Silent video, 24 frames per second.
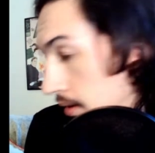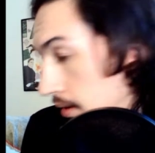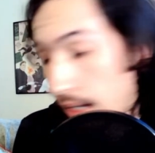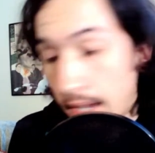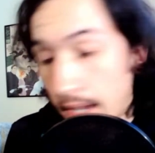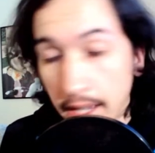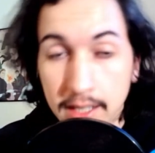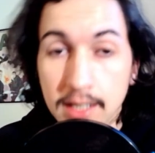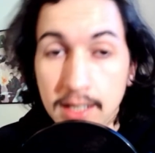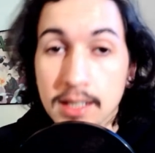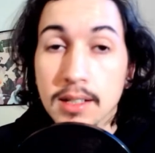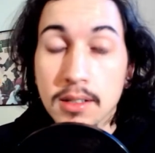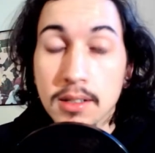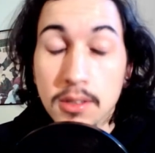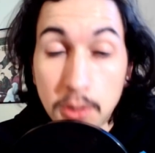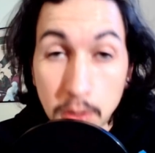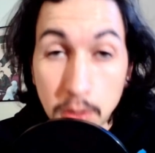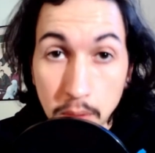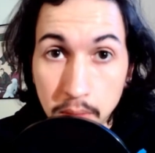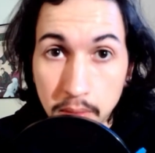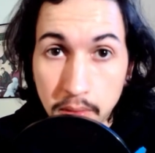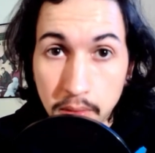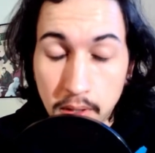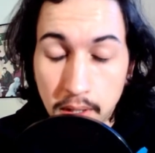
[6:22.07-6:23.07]
I needed
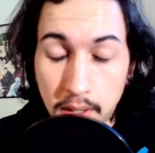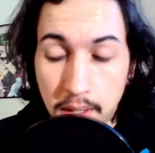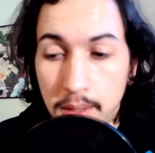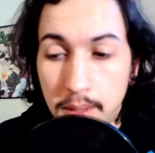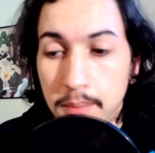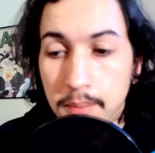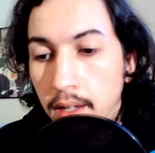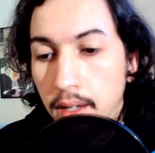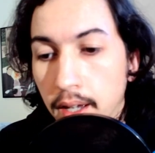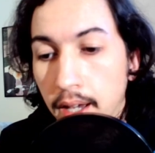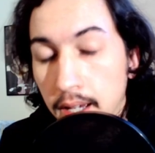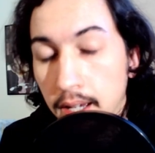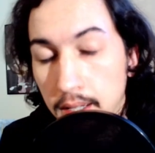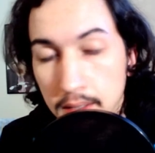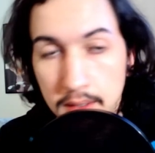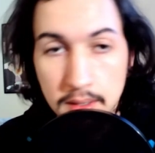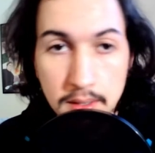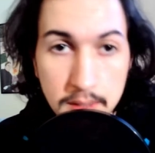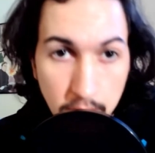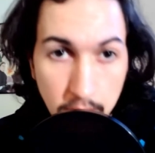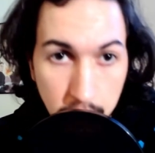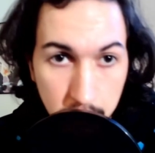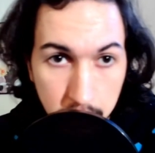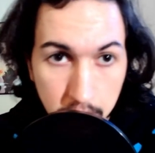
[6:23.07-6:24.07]
two of them, I
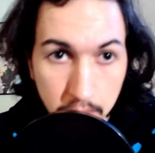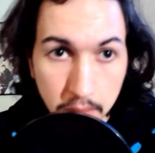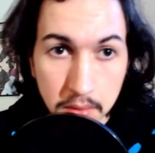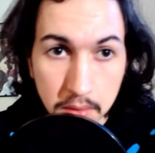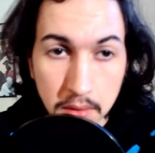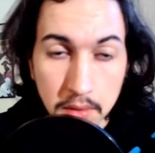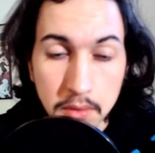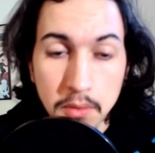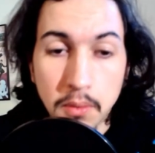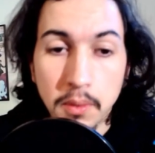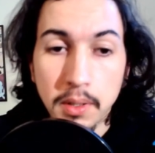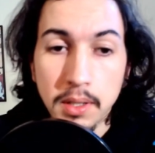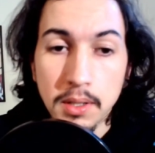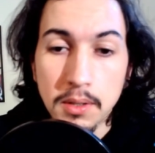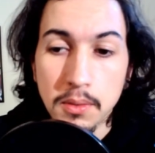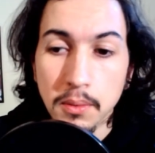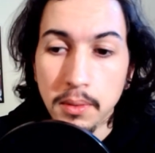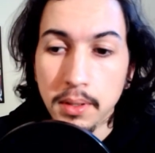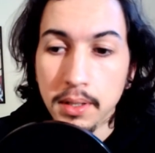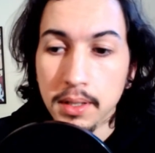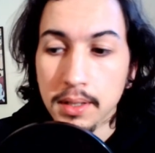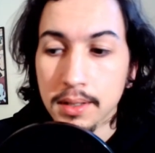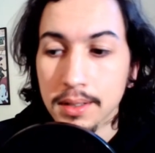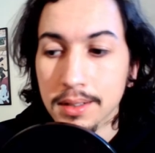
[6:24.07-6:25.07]
decided to go with the
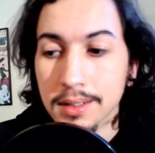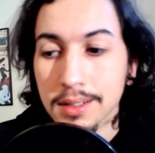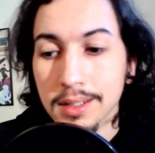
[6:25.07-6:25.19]
2020.